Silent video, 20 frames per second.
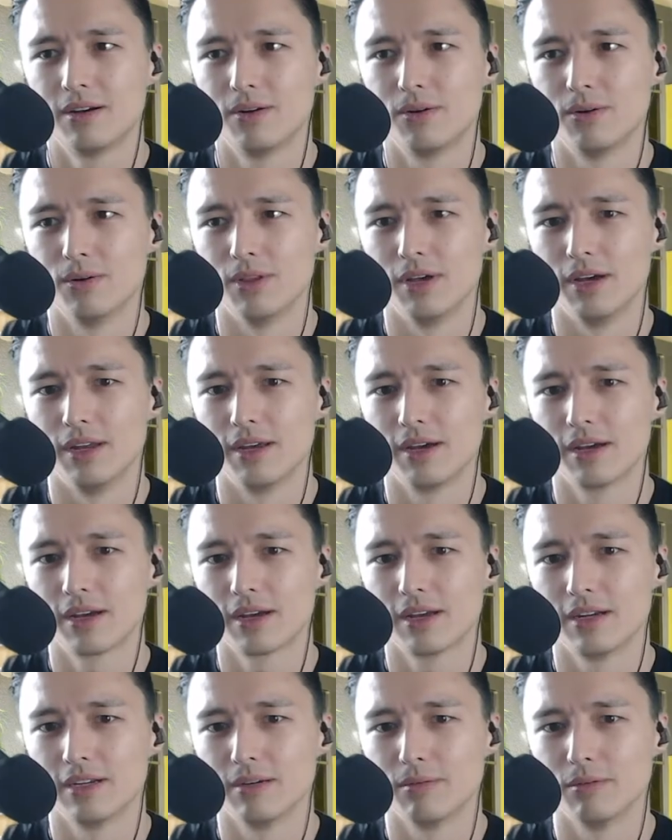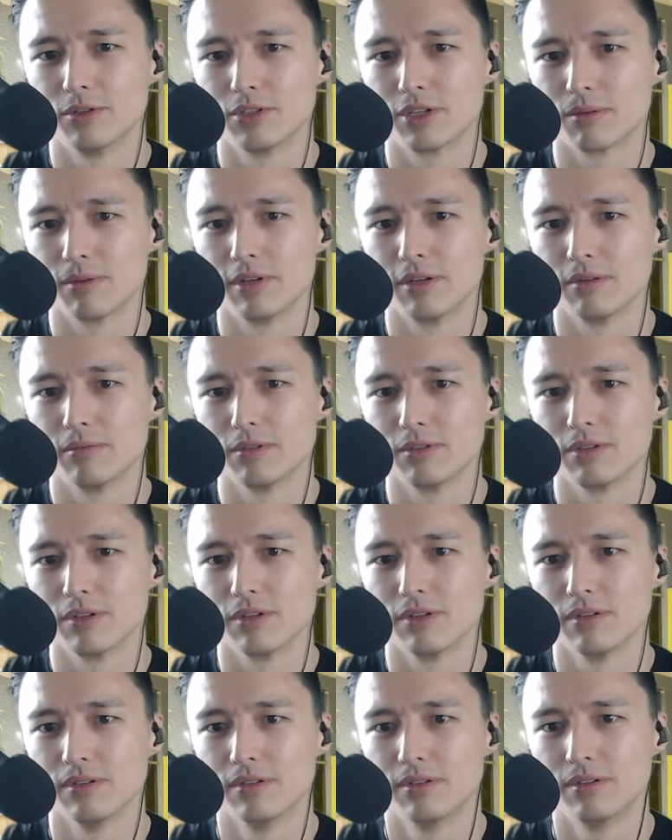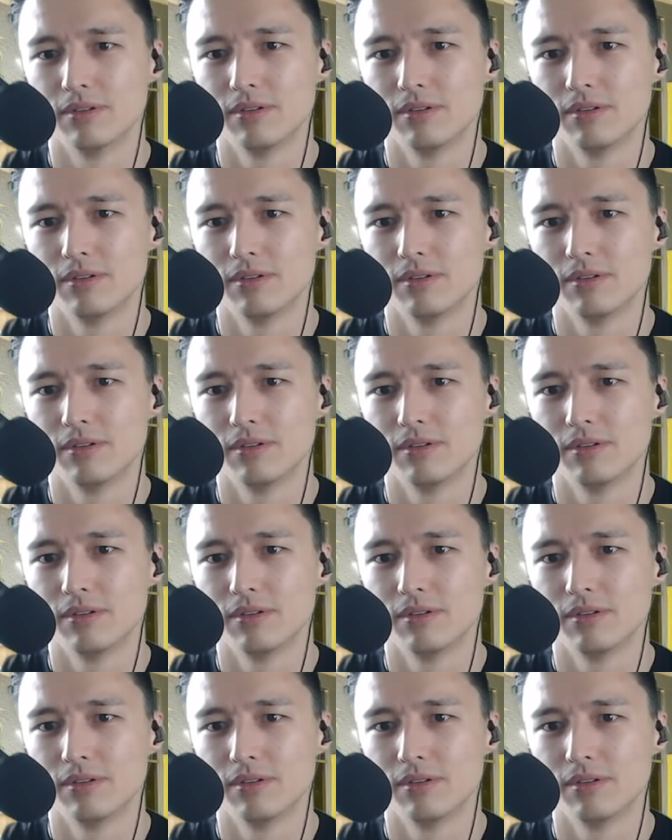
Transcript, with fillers: Hold on. I got to double check my numbers here.